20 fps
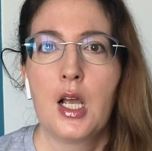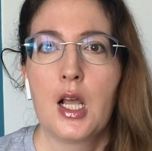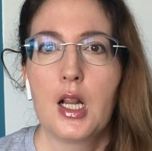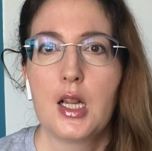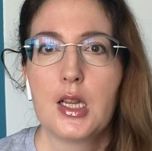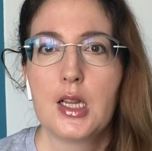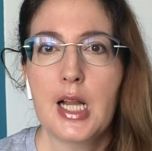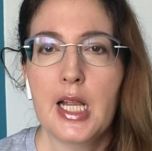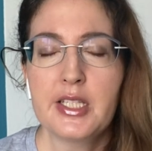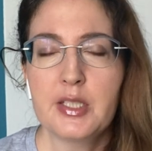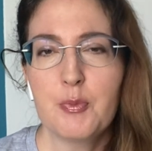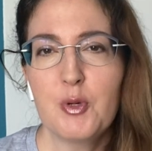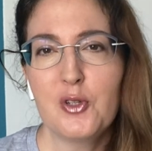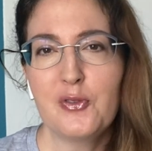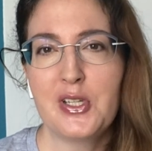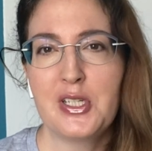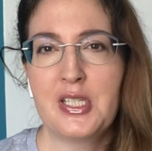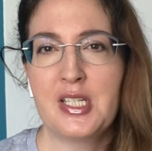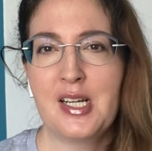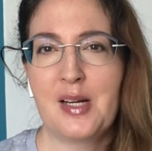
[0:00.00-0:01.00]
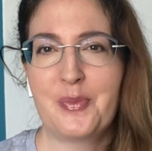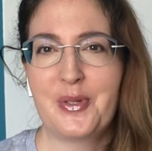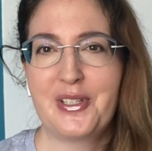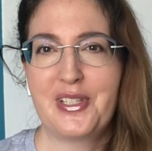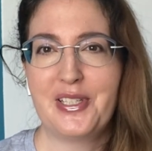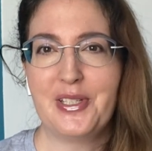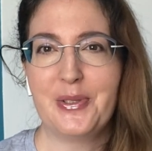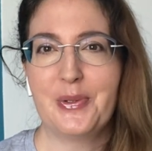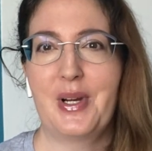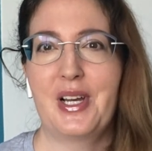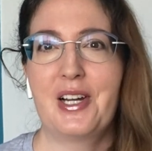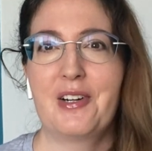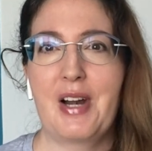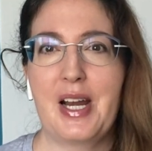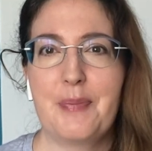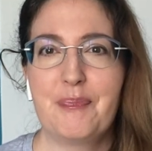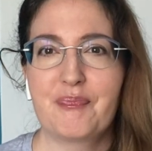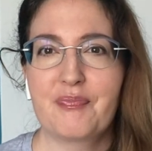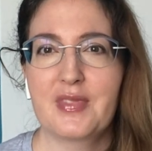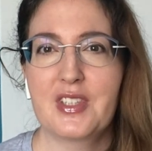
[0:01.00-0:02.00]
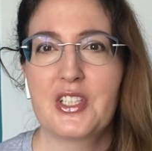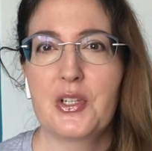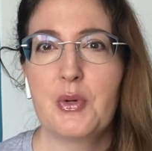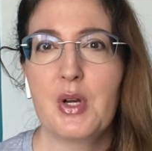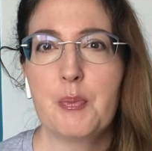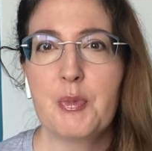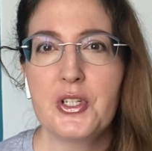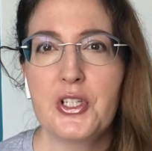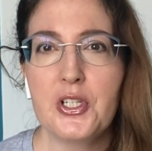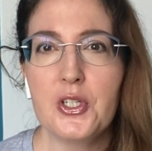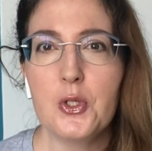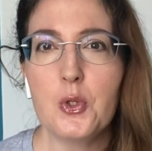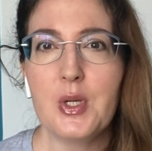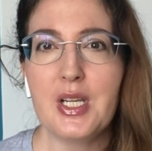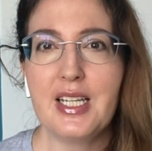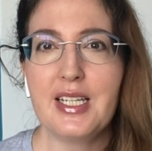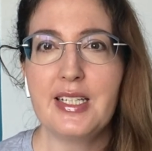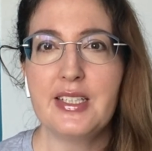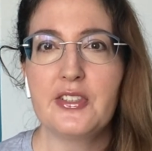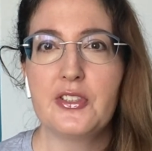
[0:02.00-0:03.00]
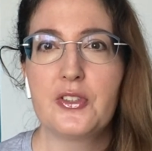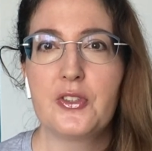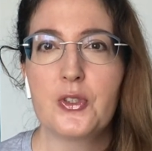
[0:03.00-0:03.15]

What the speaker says: let's move into number 2. All right. So number 2 is